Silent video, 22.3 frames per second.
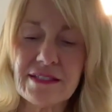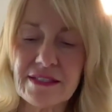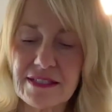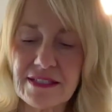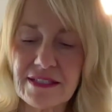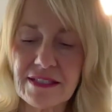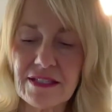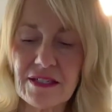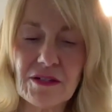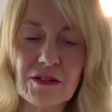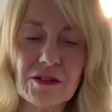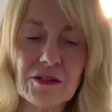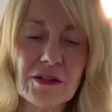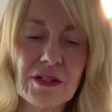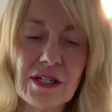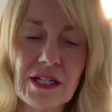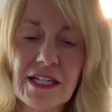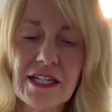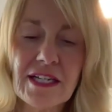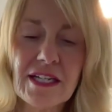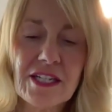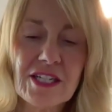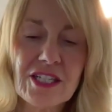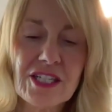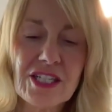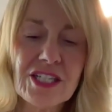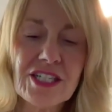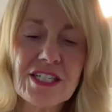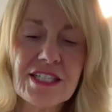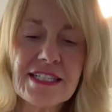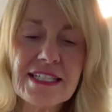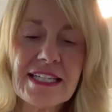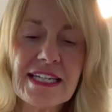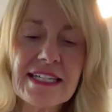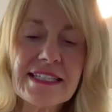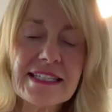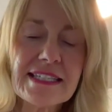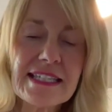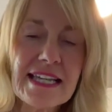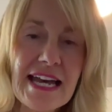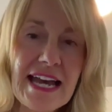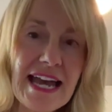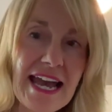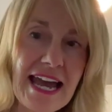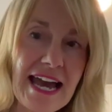So she just gets
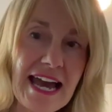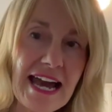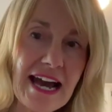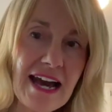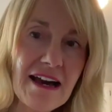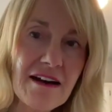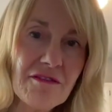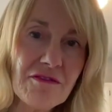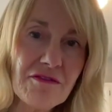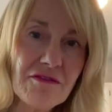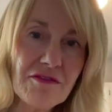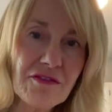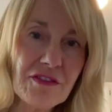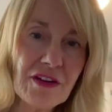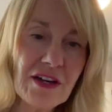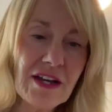a half.